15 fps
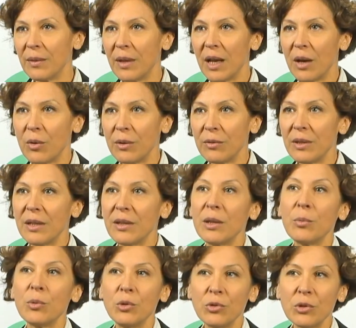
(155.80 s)
However, it
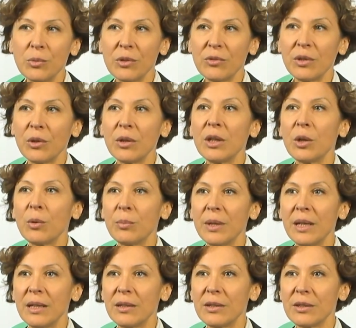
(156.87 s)
can prove to be very
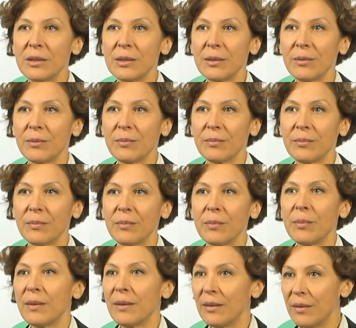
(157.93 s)
complex.
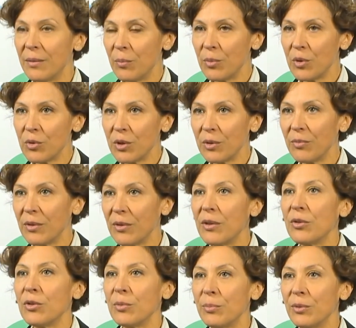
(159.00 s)
Moreover, the
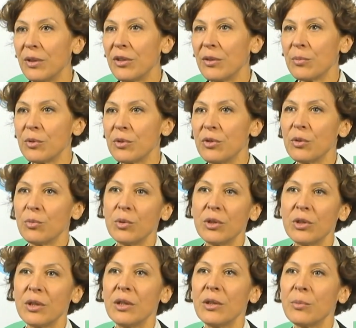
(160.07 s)
two principles on
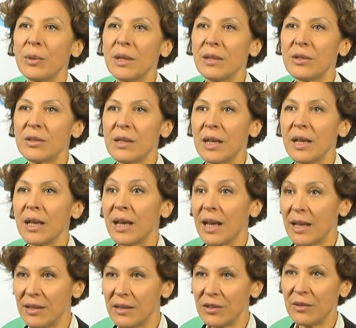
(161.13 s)
which it is based,
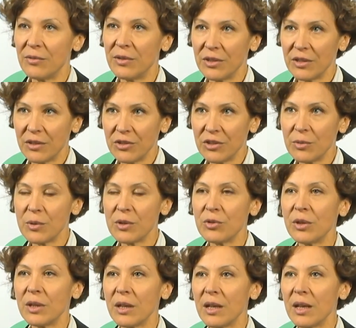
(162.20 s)
additivity and
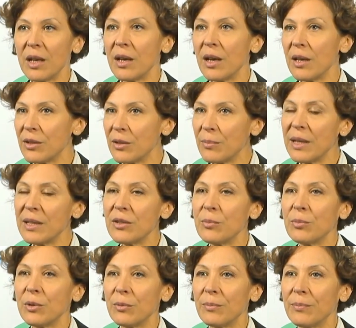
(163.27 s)
symmetry, are
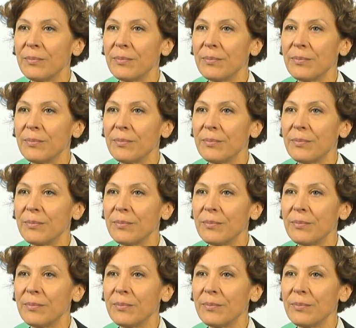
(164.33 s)
debatable.